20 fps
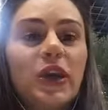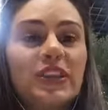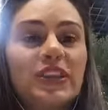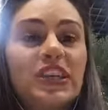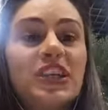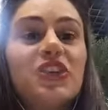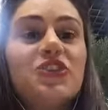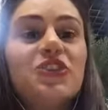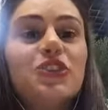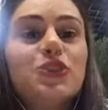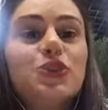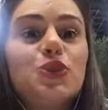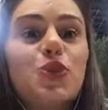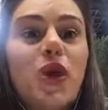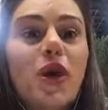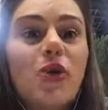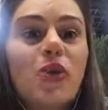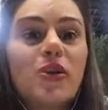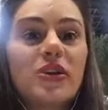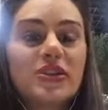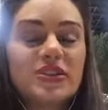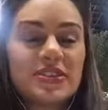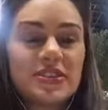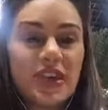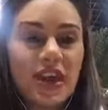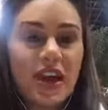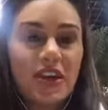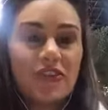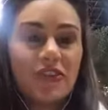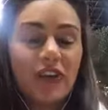give it to
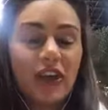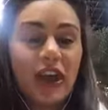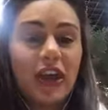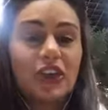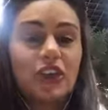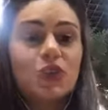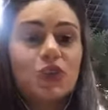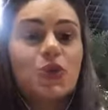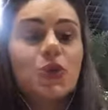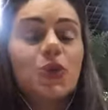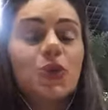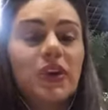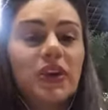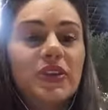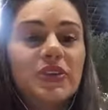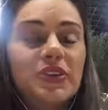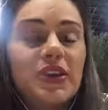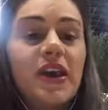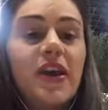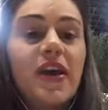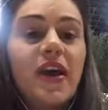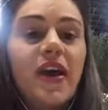ourselves and do it,